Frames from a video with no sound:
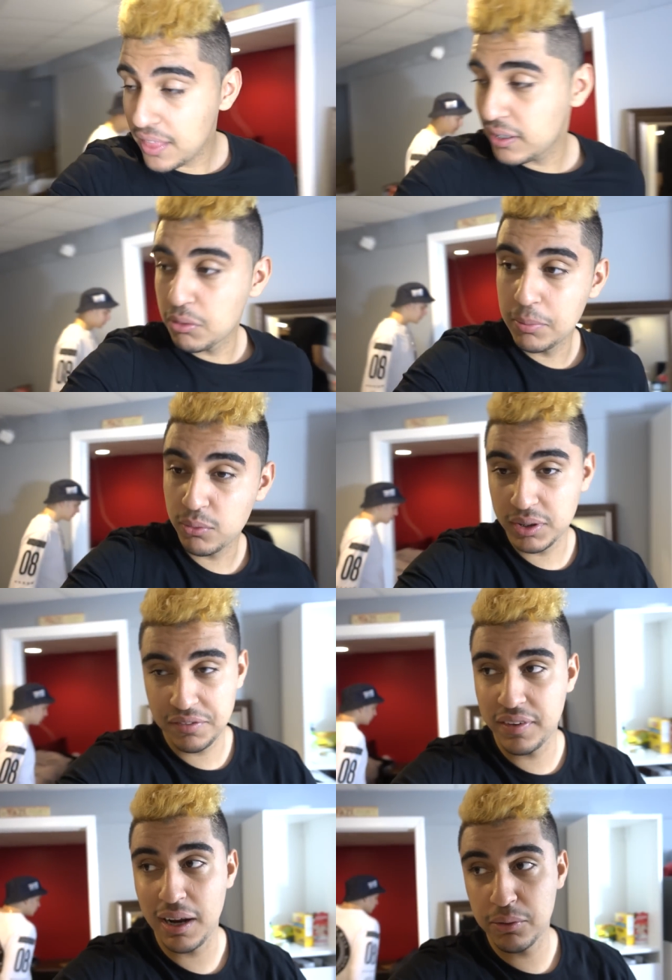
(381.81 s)
I thought that would have been
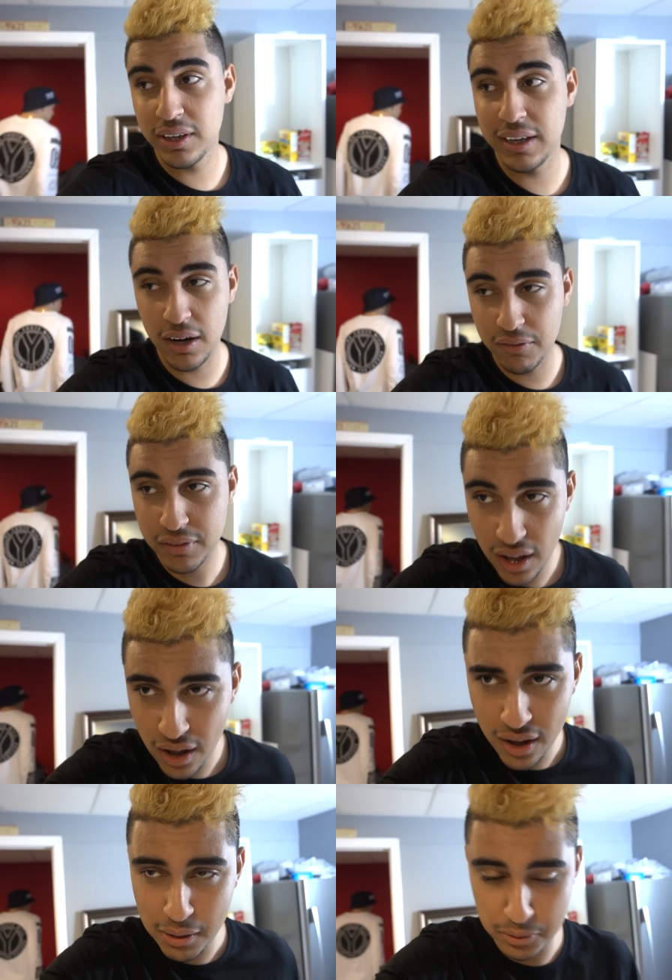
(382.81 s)
really fun. I was gonna get it on
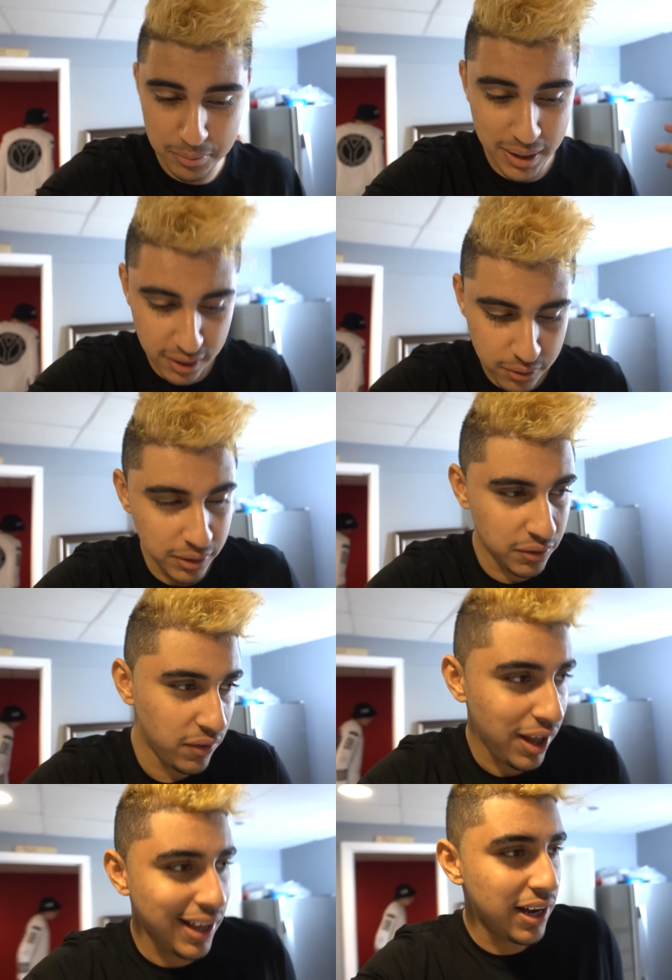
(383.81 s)
vlog. I was gonna make a cool little
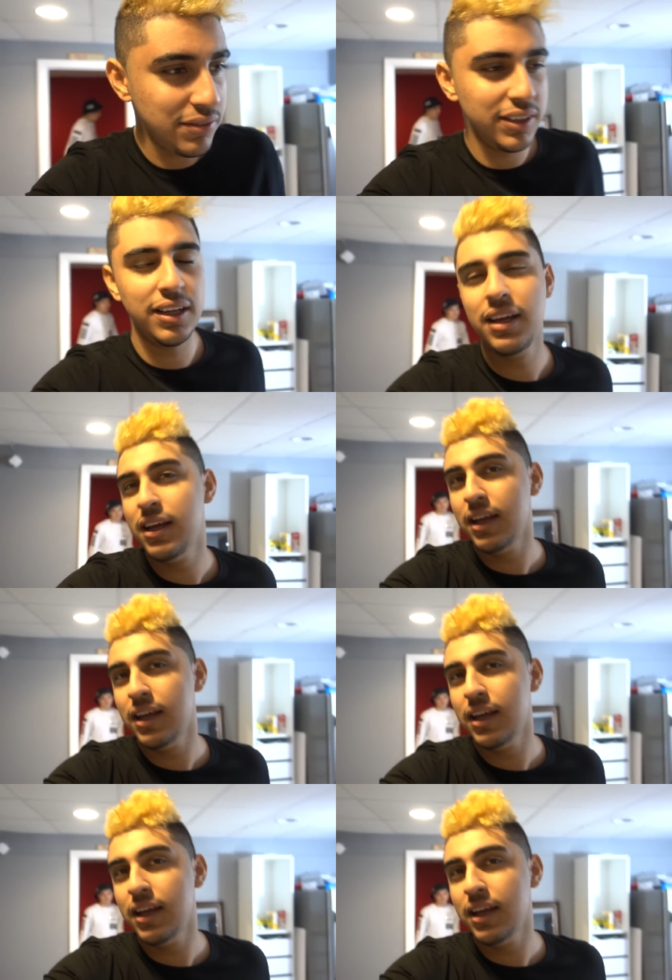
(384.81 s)
vlog out of it.